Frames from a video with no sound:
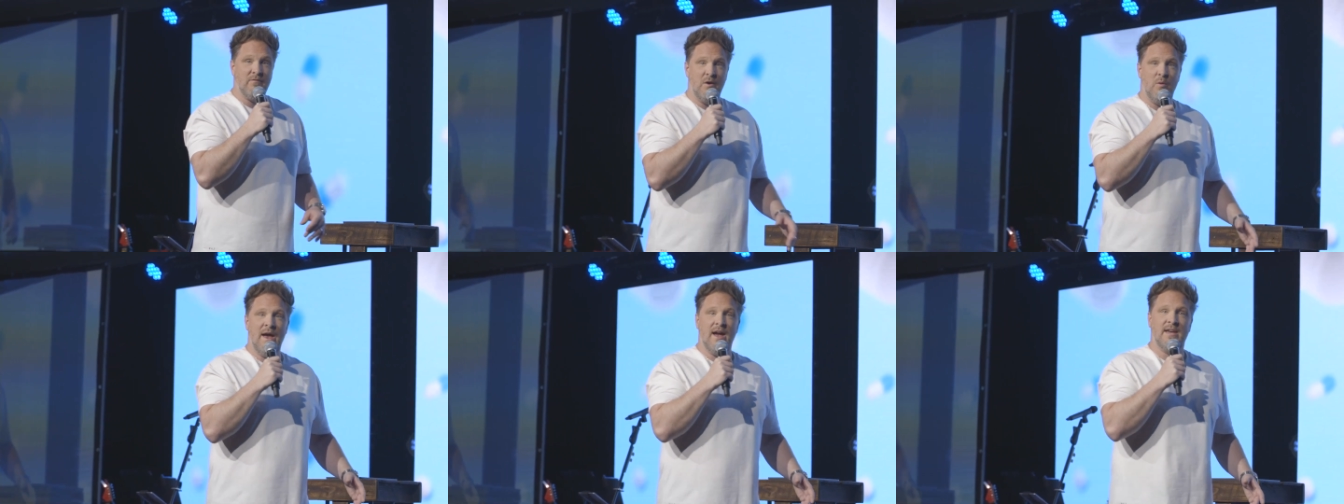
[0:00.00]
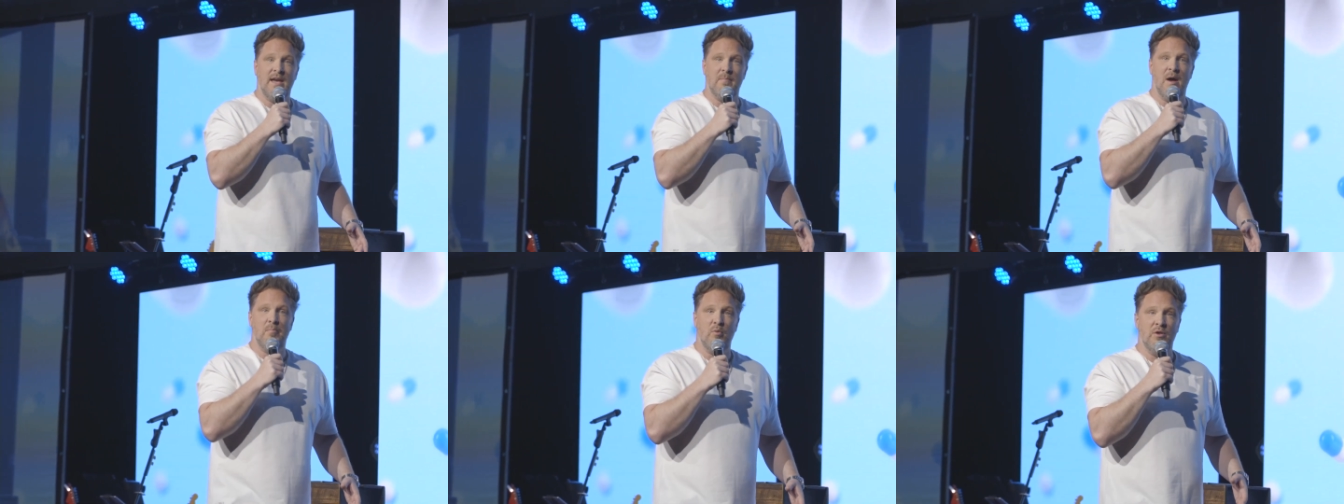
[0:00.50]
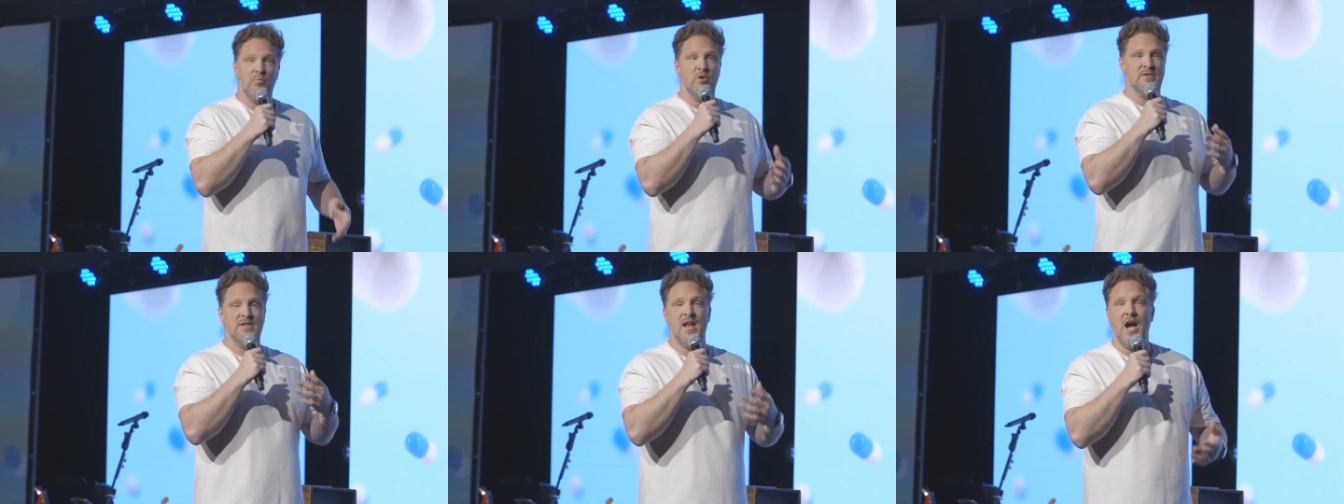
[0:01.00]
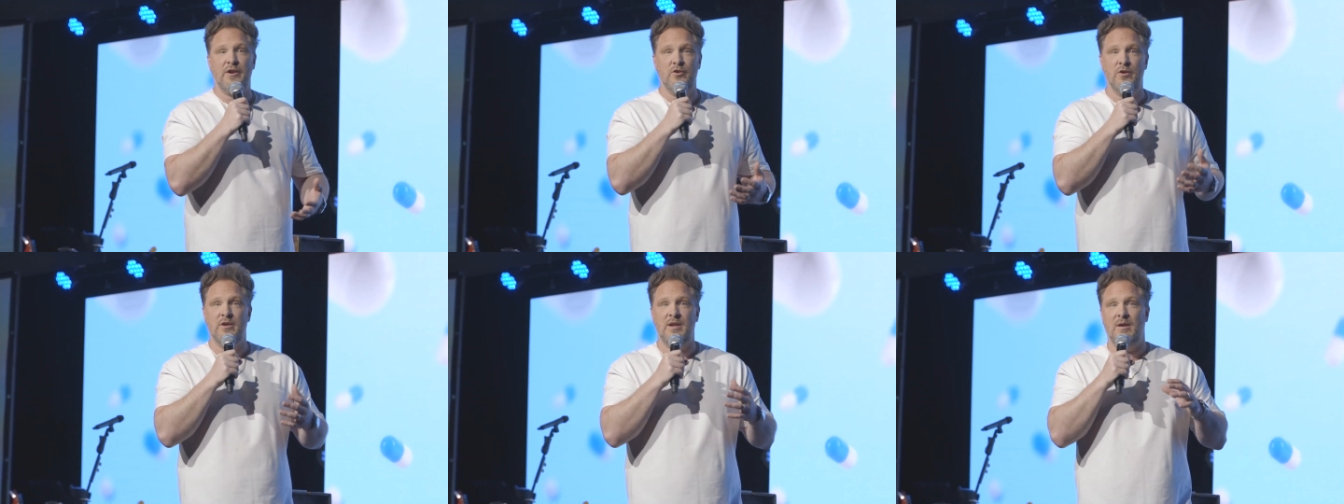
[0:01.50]
way I came up with was not
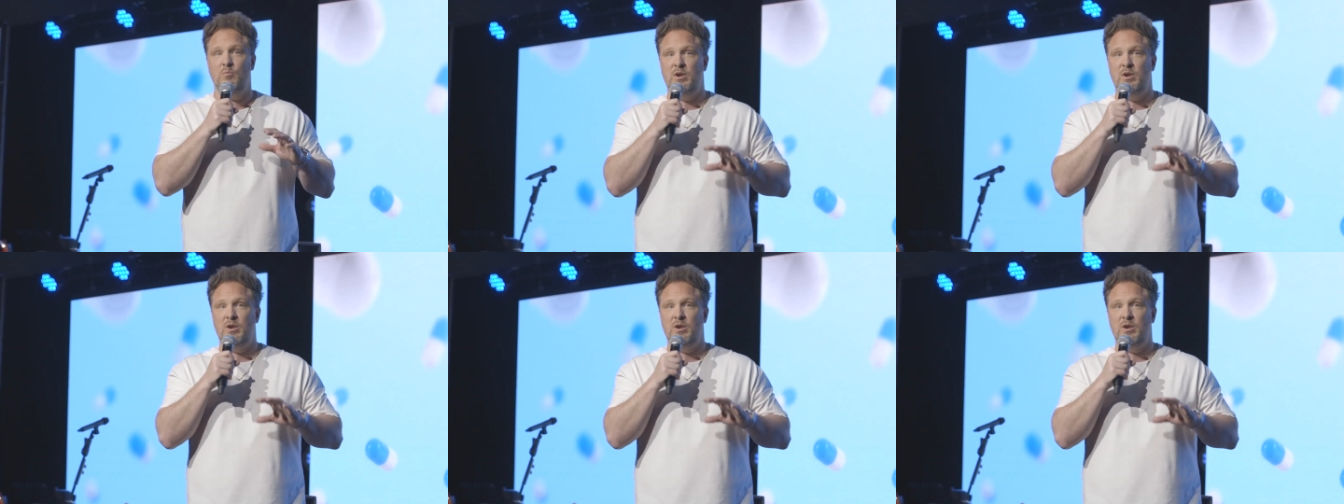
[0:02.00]
good and